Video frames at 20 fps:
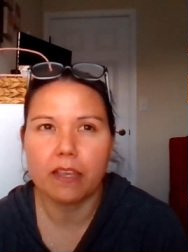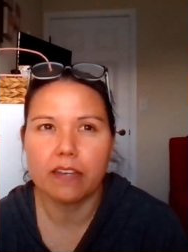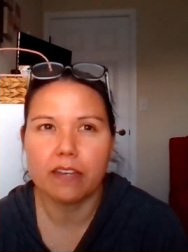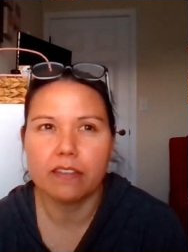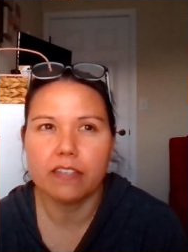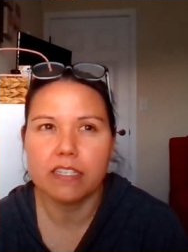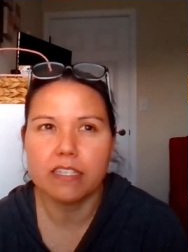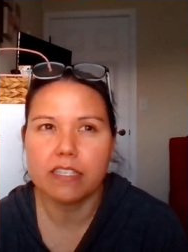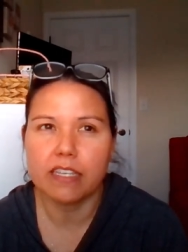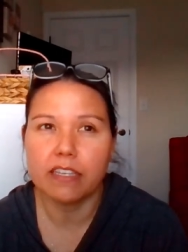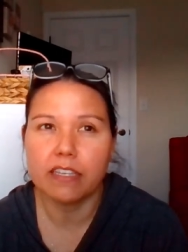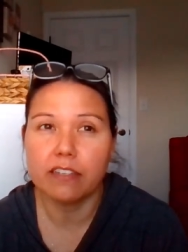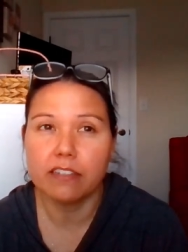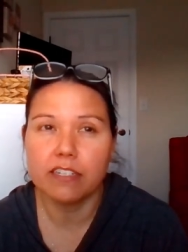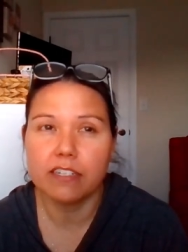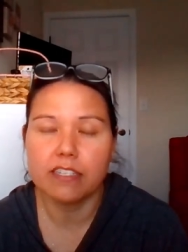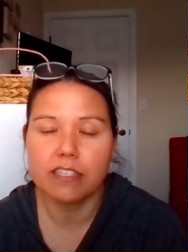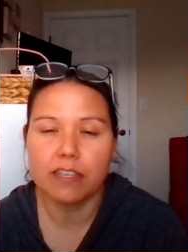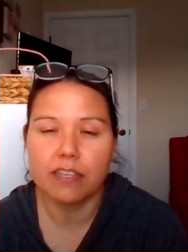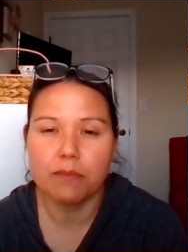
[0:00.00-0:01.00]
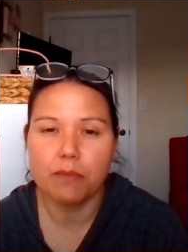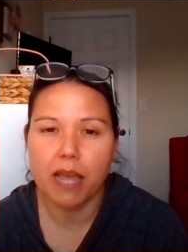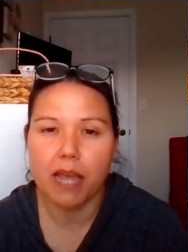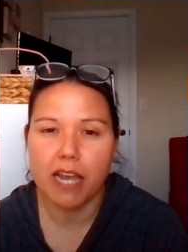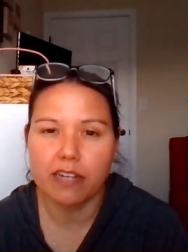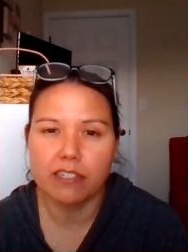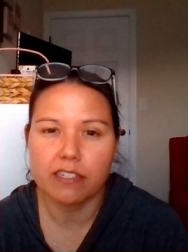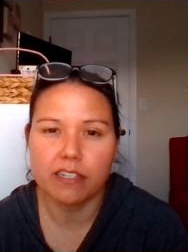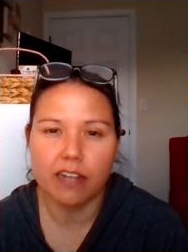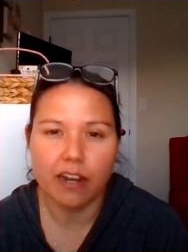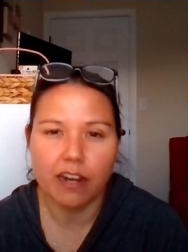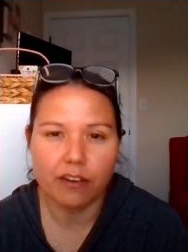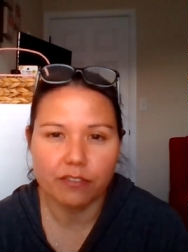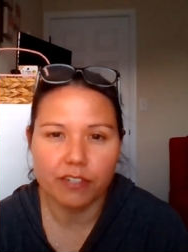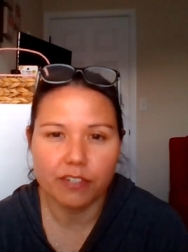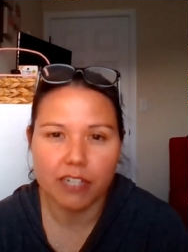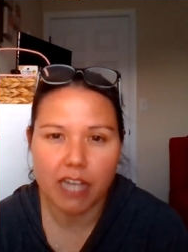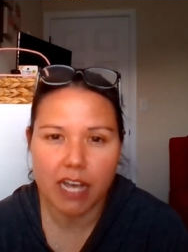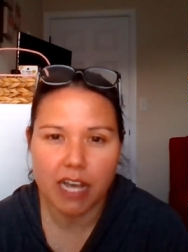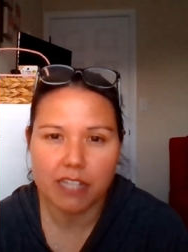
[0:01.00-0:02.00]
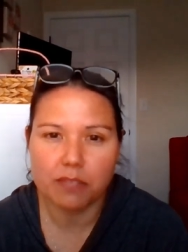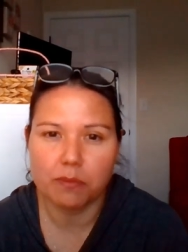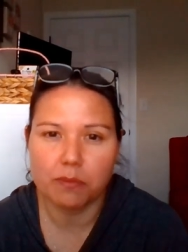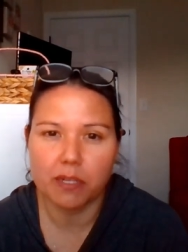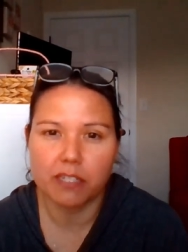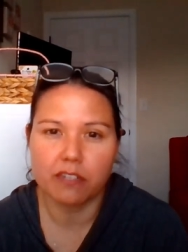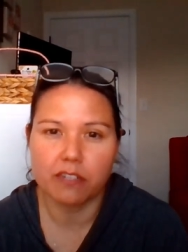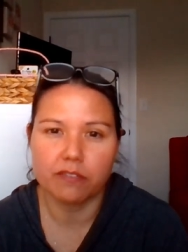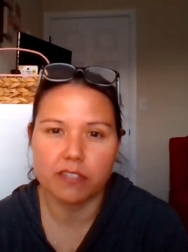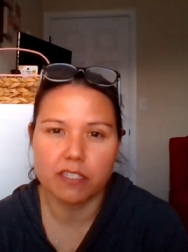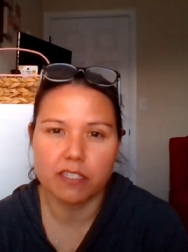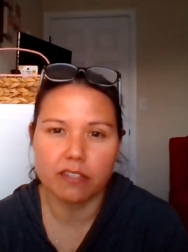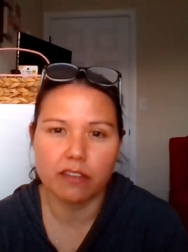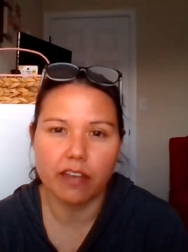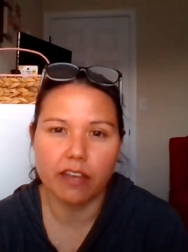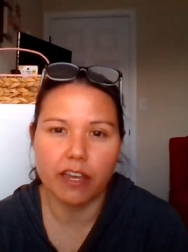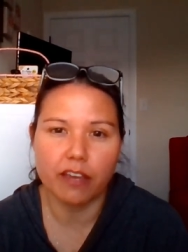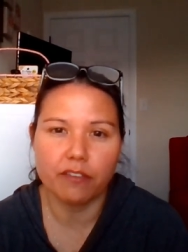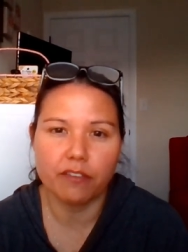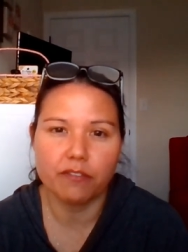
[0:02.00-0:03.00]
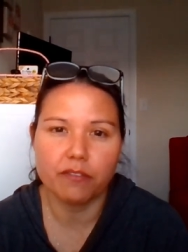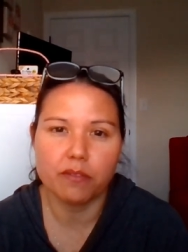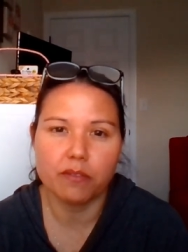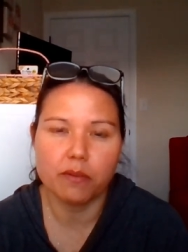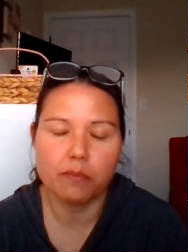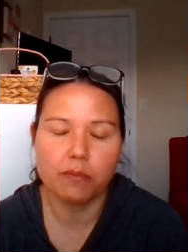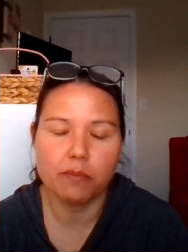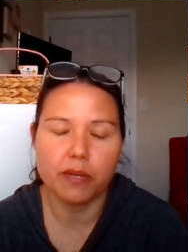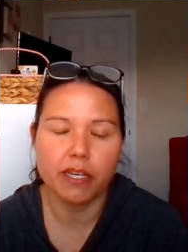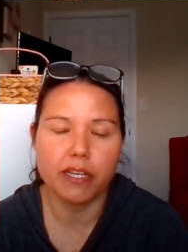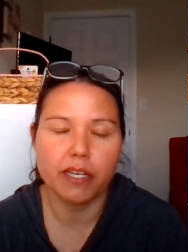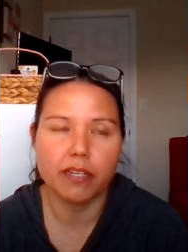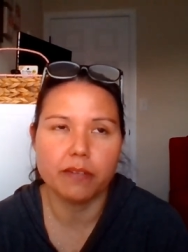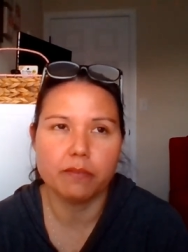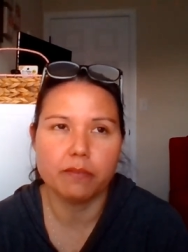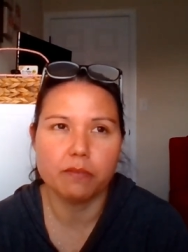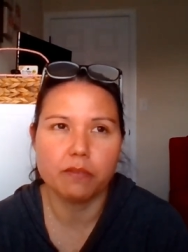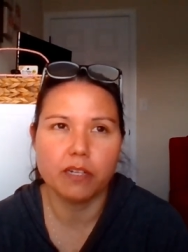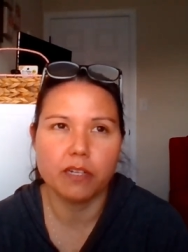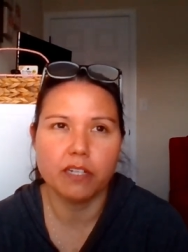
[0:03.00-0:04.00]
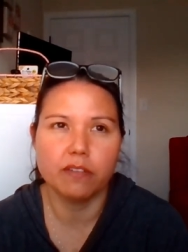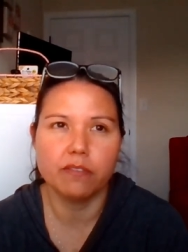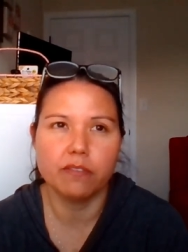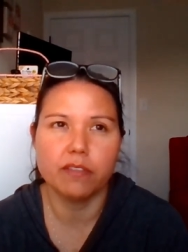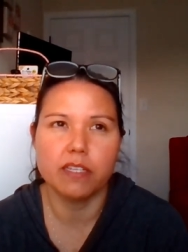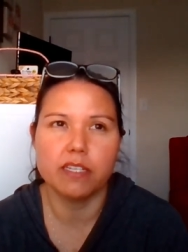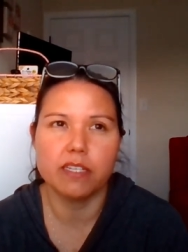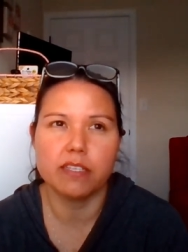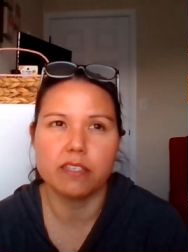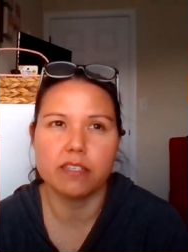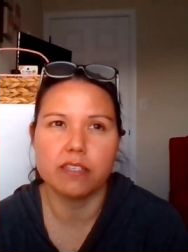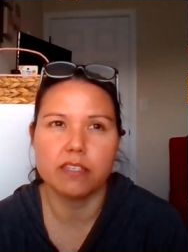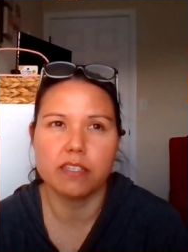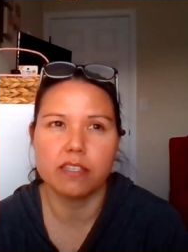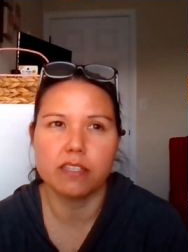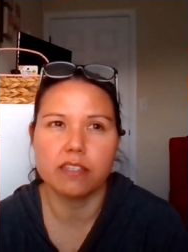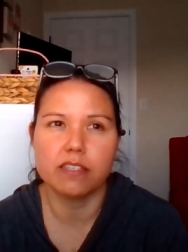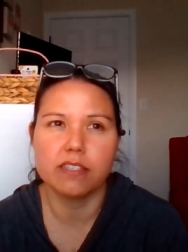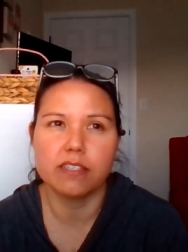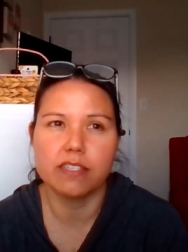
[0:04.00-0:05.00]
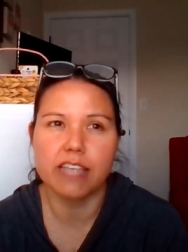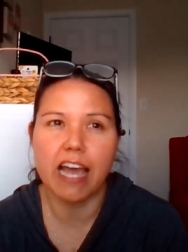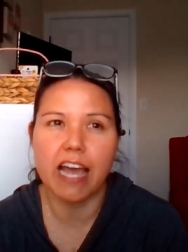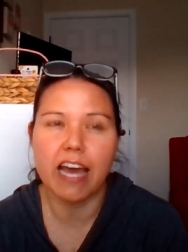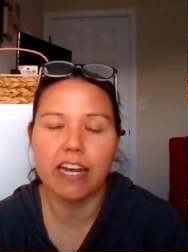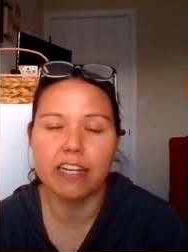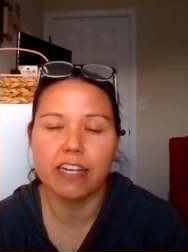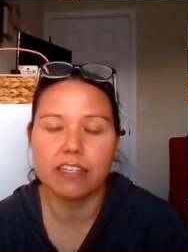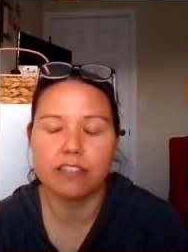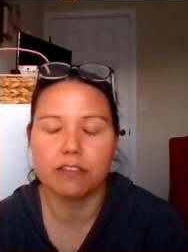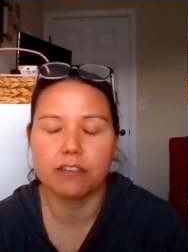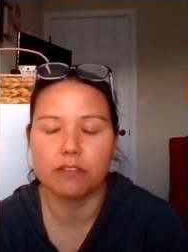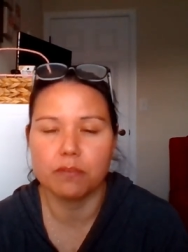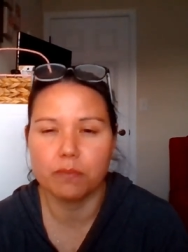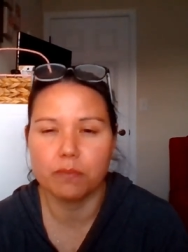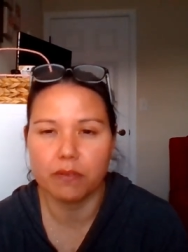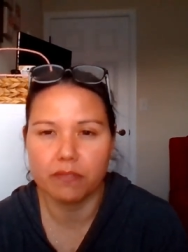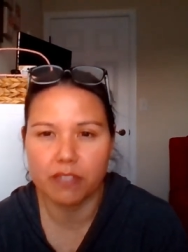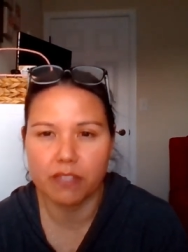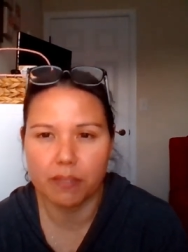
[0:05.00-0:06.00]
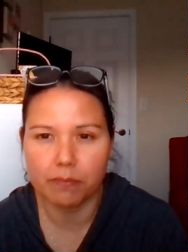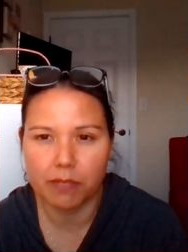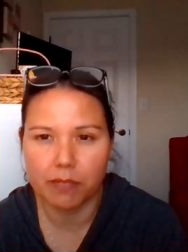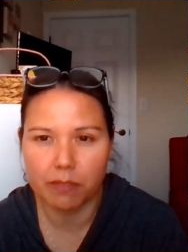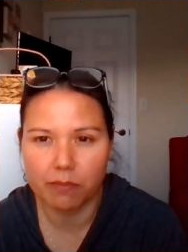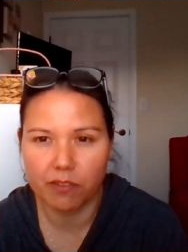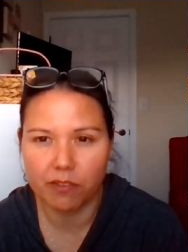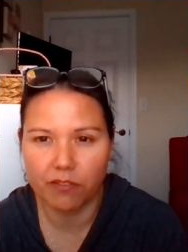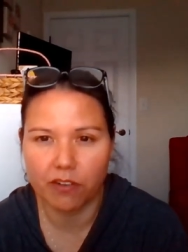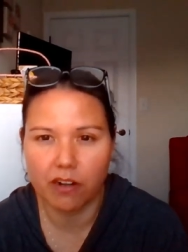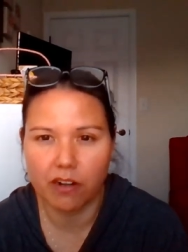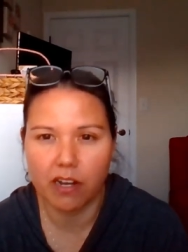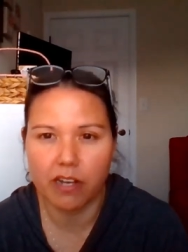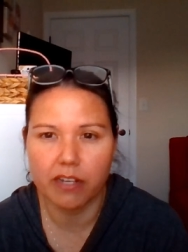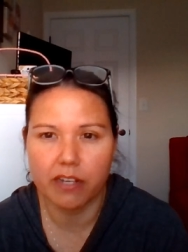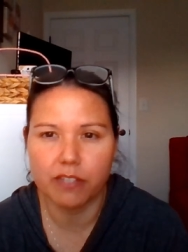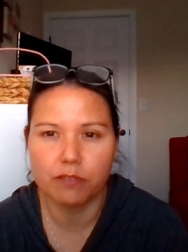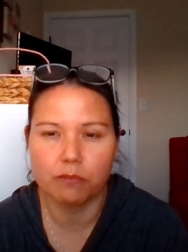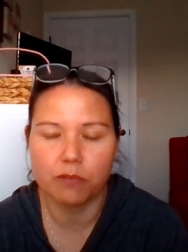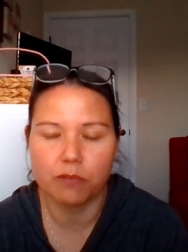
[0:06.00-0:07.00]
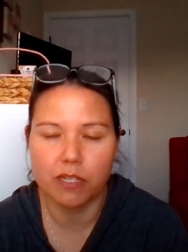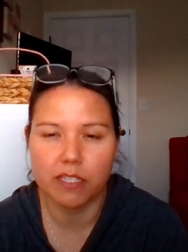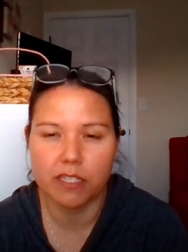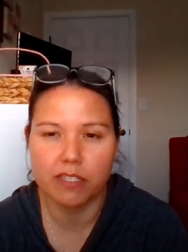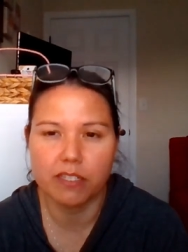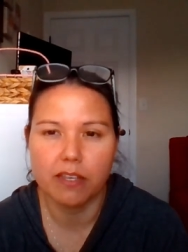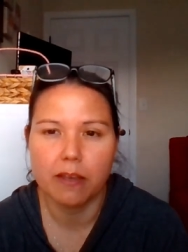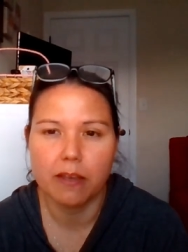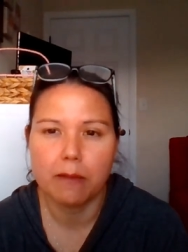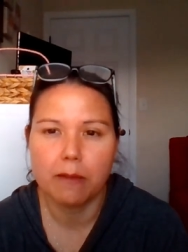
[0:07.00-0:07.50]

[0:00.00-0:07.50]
This illness impacted every aspect of his life, but one of the saddest group of symptoms for us was